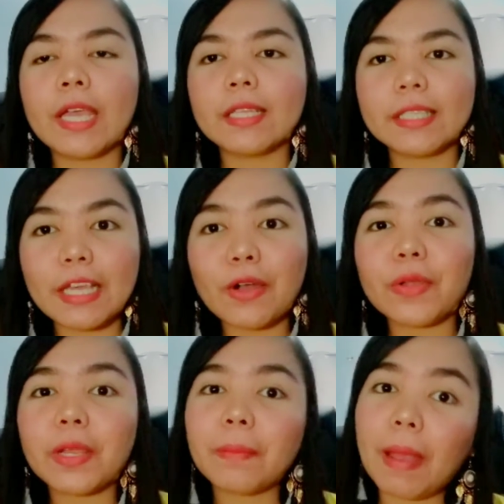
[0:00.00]
hindi
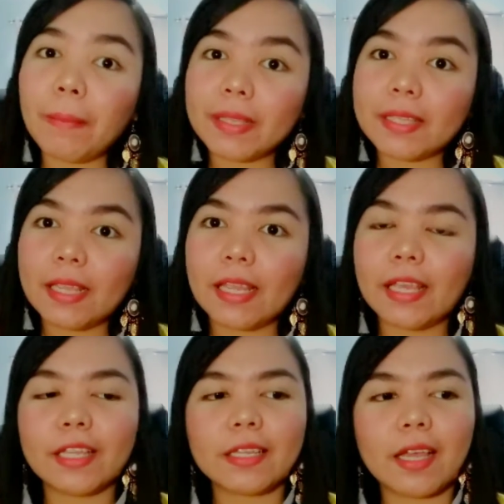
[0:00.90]
ako
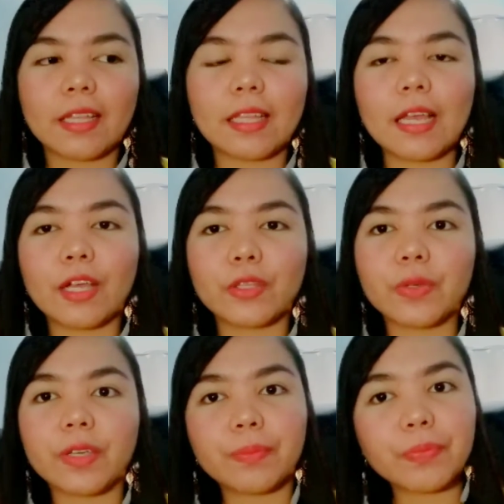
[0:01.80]
nagmamadali na talaga
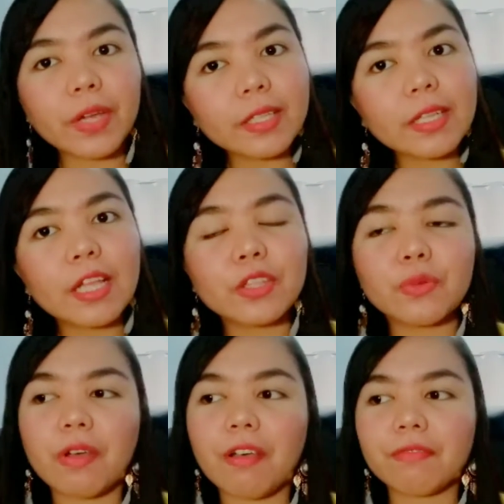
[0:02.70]
to get pregnant,
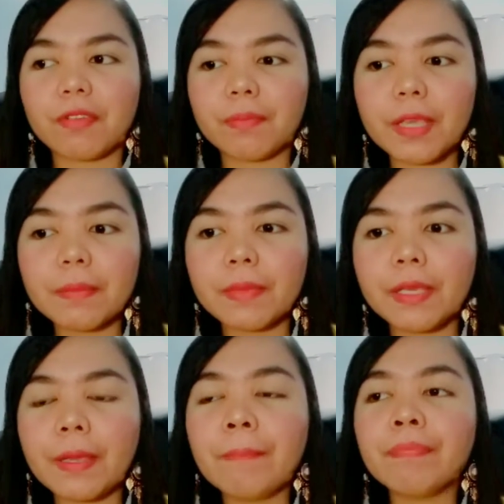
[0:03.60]
to have a
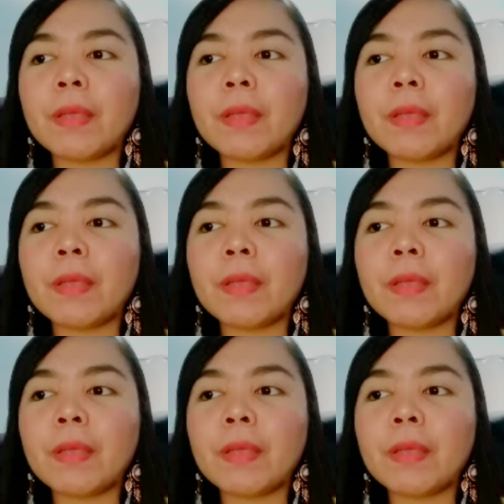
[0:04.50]
baby.